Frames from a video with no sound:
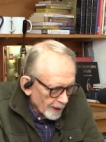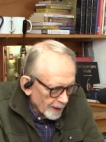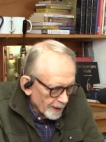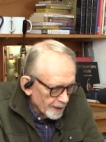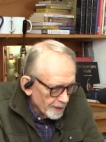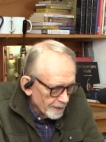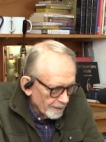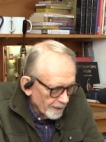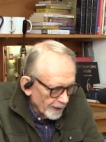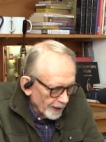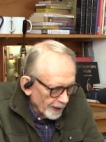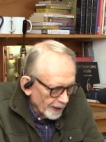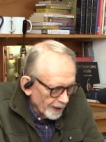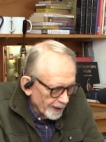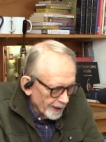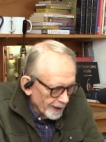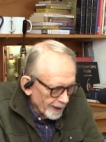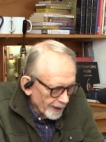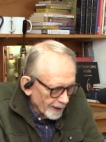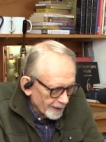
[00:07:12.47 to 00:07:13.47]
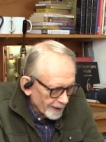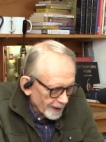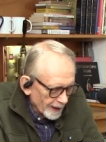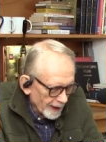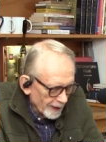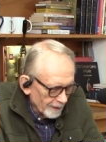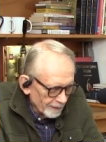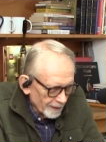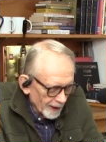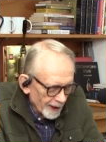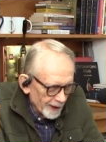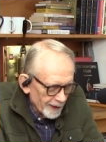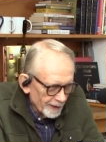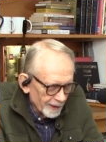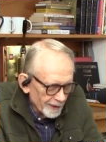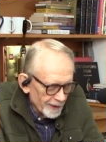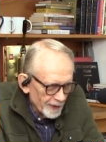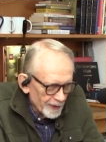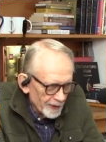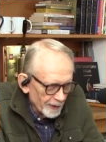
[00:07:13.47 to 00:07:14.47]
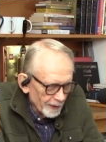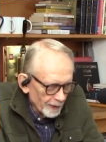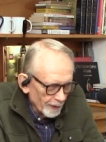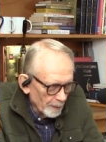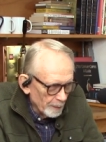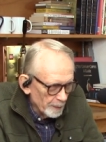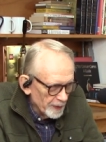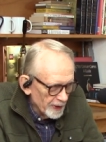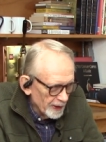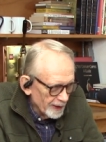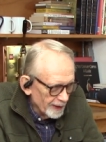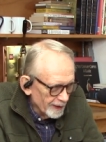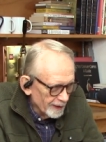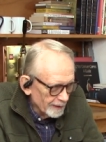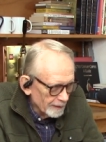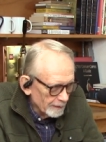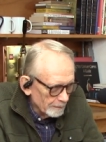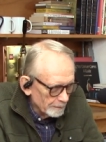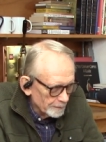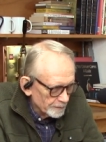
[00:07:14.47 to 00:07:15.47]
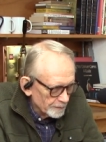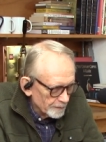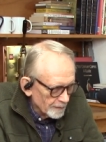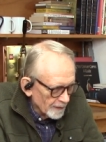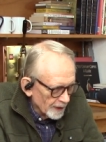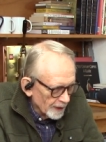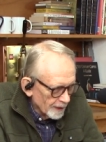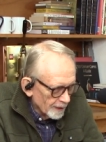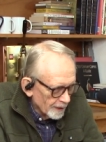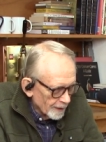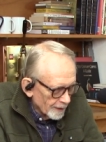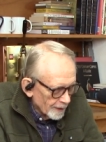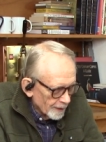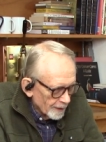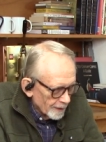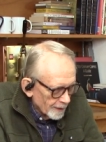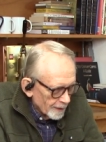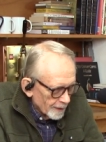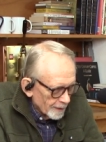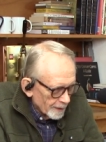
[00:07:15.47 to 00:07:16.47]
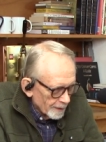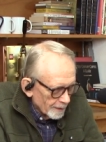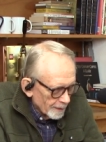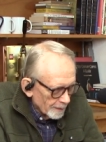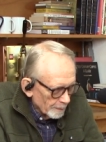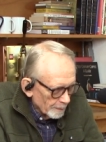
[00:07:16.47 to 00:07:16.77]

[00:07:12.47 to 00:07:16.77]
very uh, kind of lightly syrupy and wow.